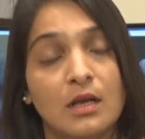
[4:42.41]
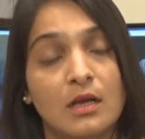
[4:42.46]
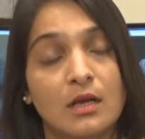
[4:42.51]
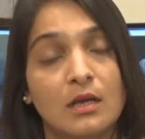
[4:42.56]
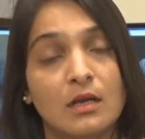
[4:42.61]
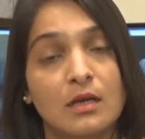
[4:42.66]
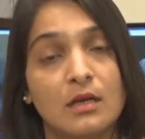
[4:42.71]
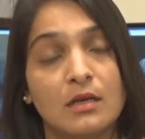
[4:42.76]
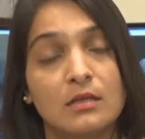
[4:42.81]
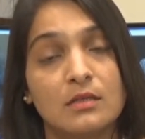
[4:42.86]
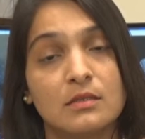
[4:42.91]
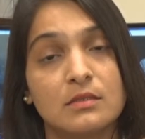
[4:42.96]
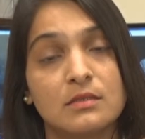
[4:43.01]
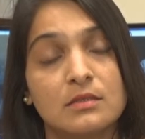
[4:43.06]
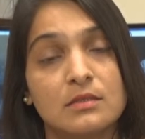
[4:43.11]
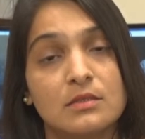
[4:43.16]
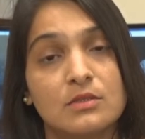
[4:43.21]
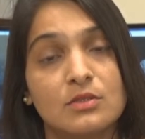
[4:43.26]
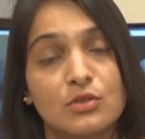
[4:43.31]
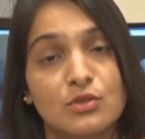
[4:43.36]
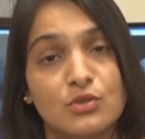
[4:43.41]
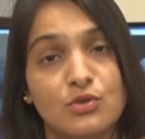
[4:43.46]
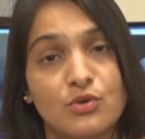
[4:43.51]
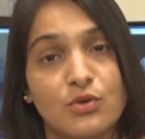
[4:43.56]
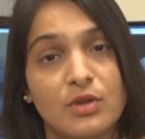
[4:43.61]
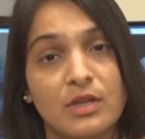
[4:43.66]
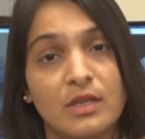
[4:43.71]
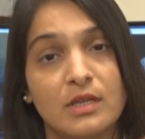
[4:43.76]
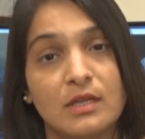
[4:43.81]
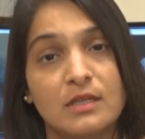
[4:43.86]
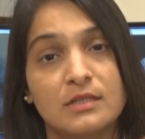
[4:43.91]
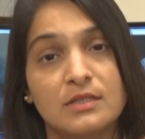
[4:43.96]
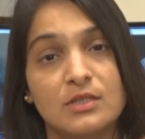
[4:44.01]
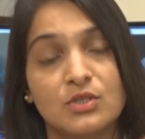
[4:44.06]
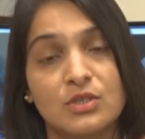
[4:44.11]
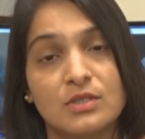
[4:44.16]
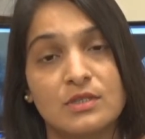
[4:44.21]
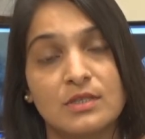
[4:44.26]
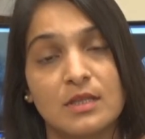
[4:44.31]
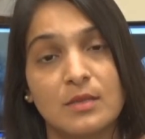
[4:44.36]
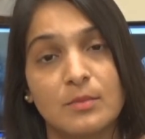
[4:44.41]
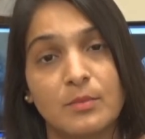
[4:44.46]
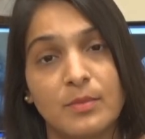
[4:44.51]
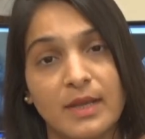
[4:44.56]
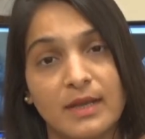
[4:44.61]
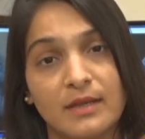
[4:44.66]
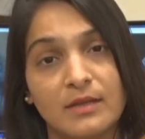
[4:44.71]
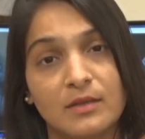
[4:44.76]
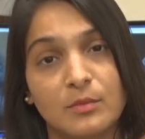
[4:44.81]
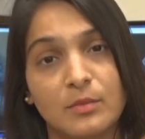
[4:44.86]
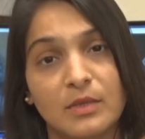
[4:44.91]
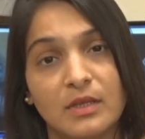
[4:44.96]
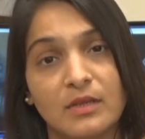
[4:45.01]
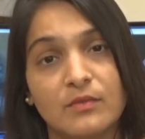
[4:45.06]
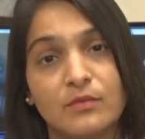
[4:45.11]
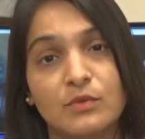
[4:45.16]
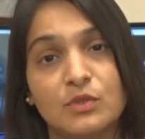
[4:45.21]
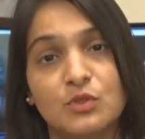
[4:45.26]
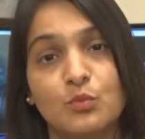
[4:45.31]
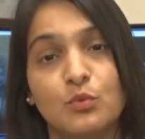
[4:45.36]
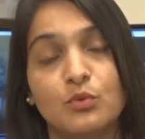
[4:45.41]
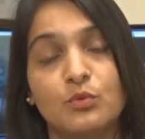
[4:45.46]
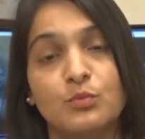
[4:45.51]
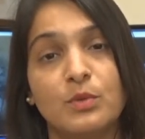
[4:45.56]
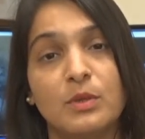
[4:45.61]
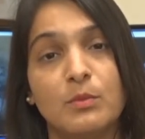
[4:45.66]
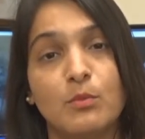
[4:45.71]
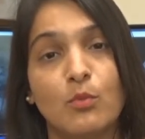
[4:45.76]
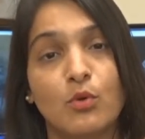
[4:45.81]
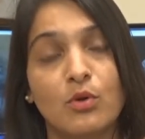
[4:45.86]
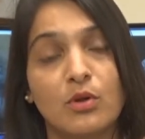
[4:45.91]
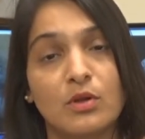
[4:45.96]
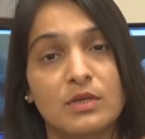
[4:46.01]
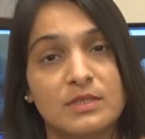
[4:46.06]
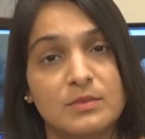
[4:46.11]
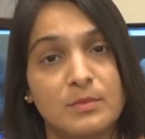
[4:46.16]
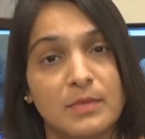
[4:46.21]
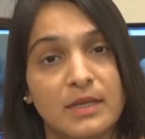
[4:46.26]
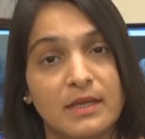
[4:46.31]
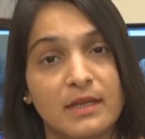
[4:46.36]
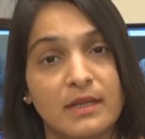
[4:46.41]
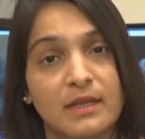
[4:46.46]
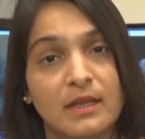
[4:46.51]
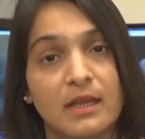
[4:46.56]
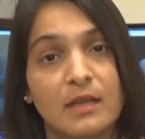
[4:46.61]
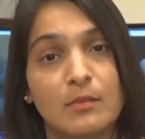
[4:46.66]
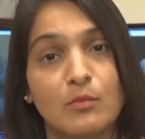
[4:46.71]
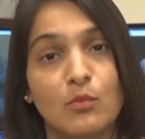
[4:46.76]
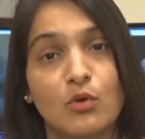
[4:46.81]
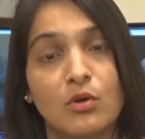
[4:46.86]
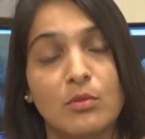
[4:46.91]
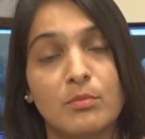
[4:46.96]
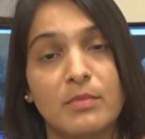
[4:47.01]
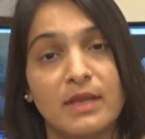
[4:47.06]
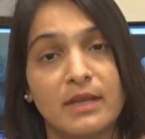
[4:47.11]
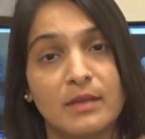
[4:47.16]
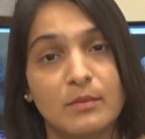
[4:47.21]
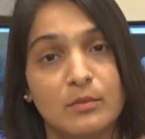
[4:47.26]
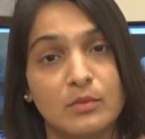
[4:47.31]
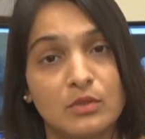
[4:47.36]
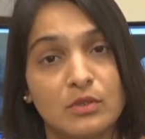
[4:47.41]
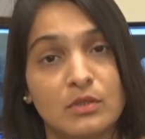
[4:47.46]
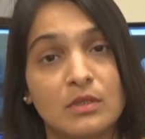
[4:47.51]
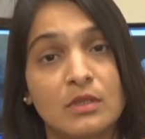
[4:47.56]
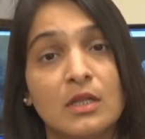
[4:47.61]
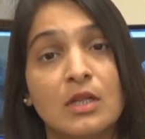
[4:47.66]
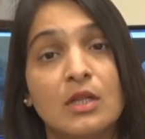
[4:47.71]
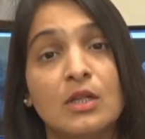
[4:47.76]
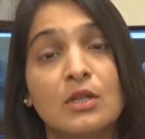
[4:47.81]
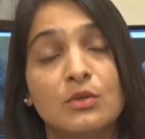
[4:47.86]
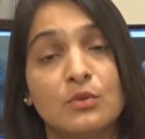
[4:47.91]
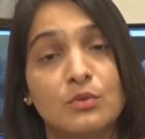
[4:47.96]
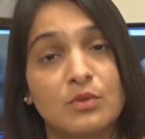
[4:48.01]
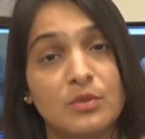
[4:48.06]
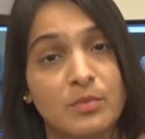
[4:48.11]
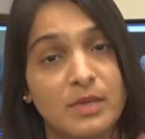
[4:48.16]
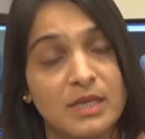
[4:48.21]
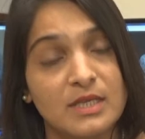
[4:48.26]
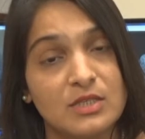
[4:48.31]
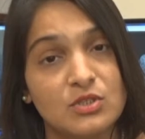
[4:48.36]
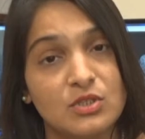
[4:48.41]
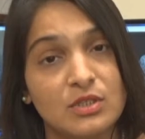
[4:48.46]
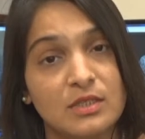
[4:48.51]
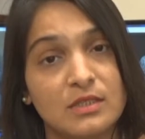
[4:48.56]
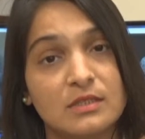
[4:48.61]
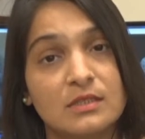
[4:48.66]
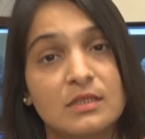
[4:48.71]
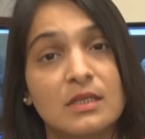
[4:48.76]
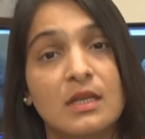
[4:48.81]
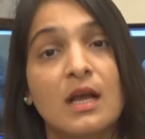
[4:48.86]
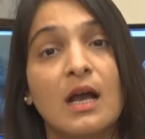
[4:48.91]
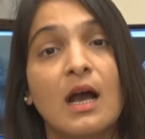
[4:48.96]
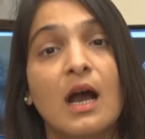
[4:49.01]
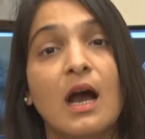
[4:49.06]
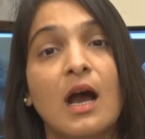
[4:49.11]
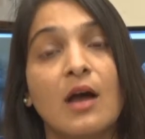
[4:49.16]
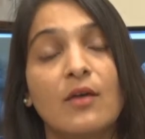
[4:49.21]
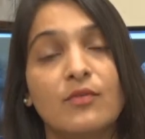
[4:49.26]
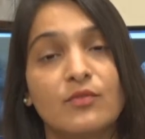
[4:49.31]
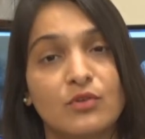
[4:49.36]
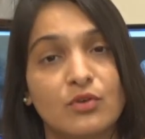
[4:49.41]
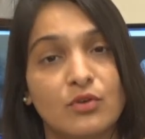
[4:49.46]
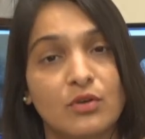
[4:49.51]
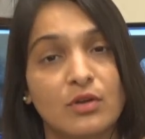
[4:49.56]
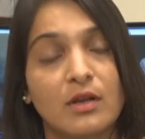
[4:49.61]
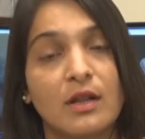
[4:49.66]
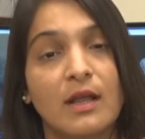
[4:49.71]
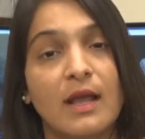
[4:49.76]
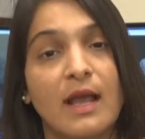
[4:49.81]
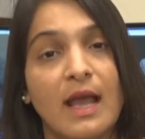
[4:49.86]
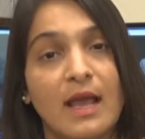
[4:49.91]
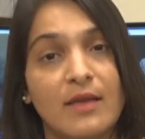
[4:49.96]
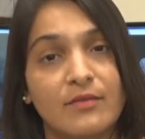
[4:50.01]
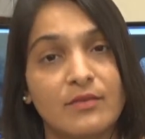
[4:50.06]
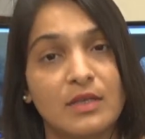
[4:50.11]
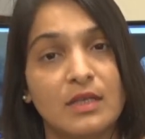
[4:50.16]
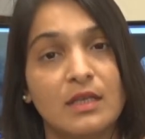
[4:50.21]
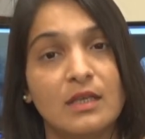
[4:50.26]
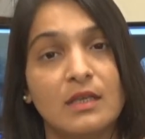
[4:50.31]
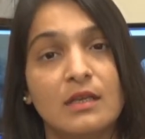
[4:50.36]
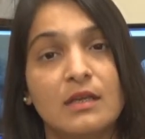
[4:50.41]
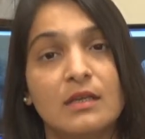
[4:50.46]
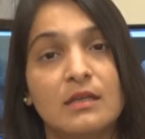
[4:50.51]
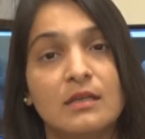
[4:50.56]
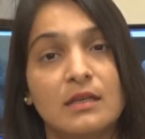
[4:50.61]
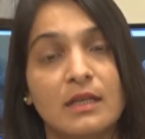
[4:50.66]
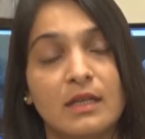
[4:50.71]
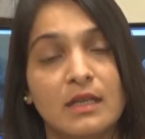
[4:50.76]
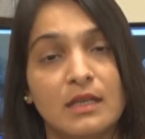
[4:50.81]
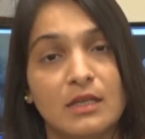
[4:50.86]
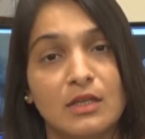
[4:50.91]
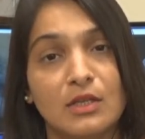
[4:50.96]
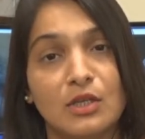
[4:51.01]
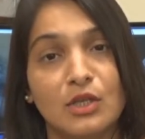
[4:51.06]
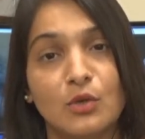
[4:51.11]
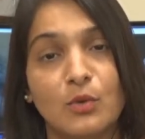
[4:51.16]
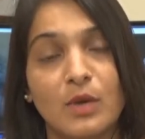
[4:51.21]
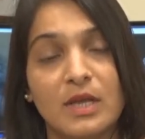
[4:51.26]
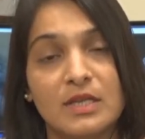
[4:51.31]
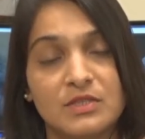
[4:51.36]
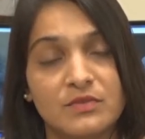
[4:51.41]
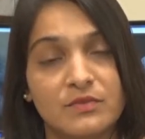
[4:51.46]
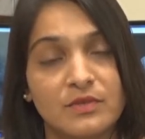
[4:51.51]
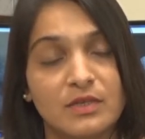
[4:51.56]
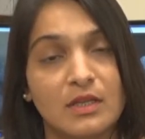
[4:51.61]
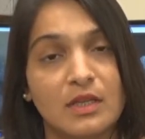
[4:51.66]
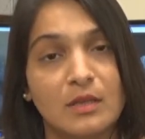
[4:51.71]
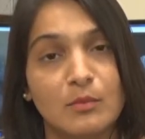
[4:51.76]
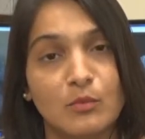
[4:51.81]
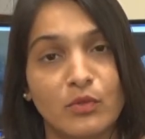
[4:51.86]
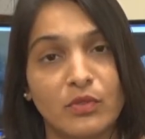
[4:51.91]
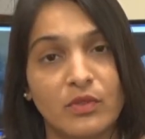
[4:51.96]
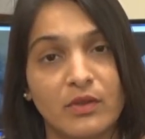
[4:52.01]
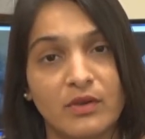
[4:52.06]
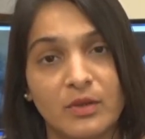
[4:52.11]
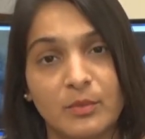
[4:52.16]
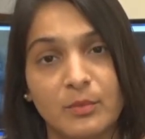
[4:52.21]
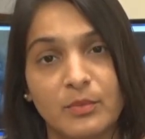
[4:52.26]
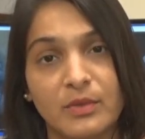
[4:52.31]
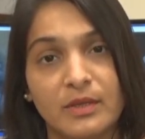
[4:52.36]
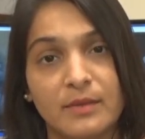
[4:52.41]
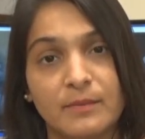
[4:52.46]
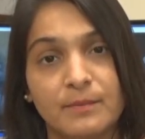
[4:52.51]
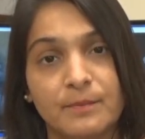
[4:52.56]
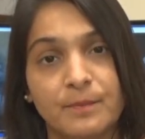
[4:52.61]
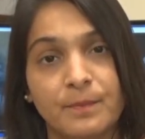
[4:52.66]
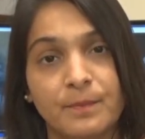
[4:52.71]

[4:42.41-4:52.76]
uh, surgery such as a lumpectomy, which would be more cosmetic and more amenable to the patient after having taken neoadjuvant chemotherapy.